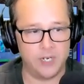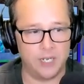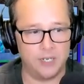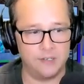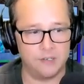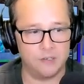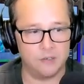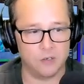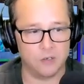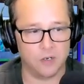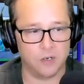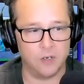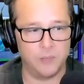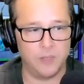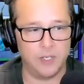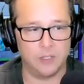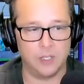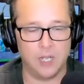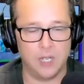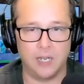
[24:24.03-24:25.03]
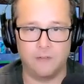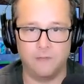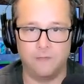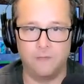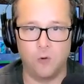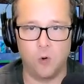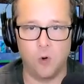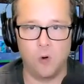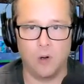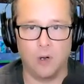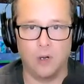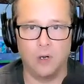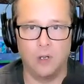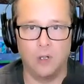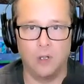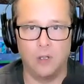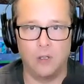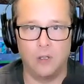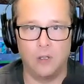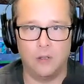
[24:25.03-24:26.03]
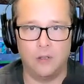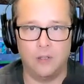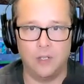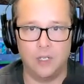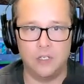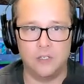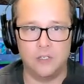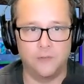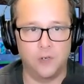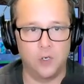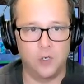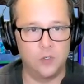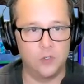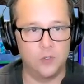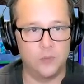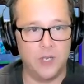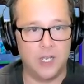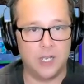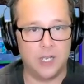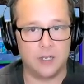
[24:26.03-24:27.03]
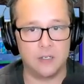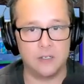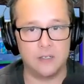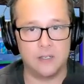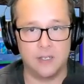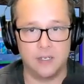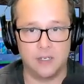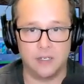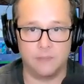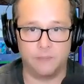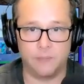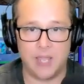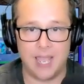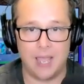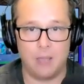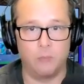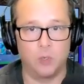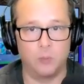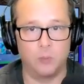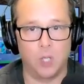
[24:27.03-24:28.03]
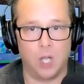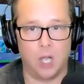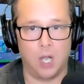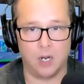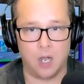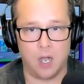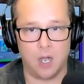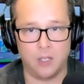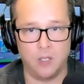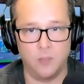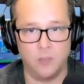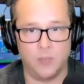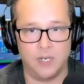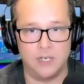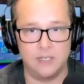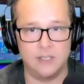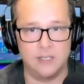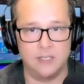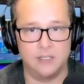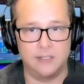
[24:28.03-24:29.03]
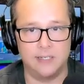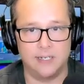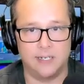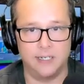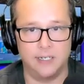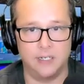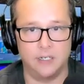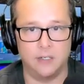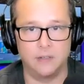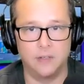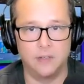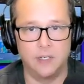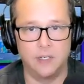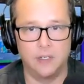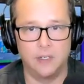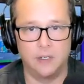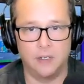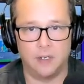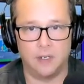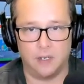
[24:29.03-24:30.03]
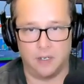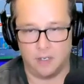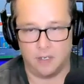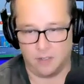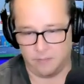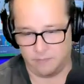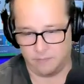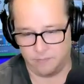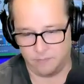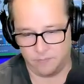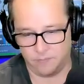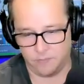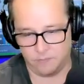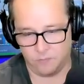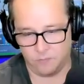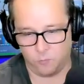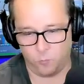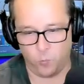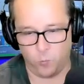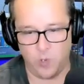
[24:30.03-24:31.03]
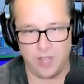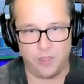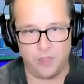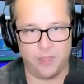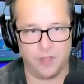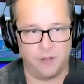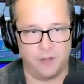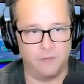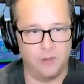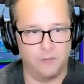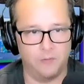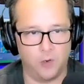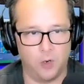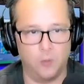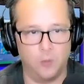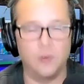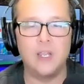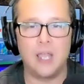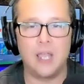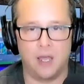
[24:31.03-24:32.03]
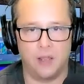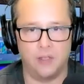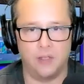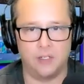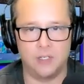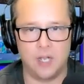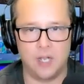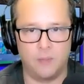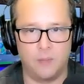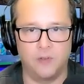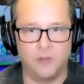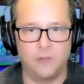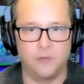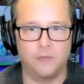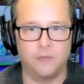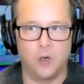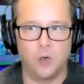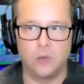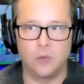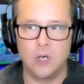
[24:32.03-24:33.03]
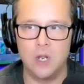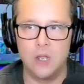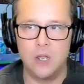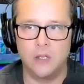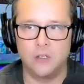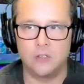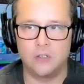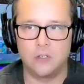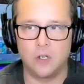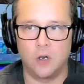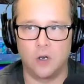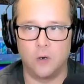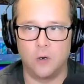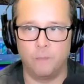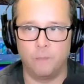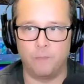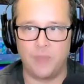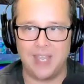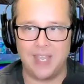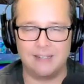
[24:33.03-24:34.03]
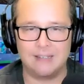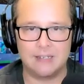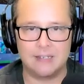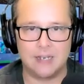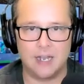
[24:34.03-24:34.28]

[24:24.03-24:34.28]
cases are going to be like for these phones, because the camera block occupies the entire width of the phone. Yeah, the top of the phone. So it's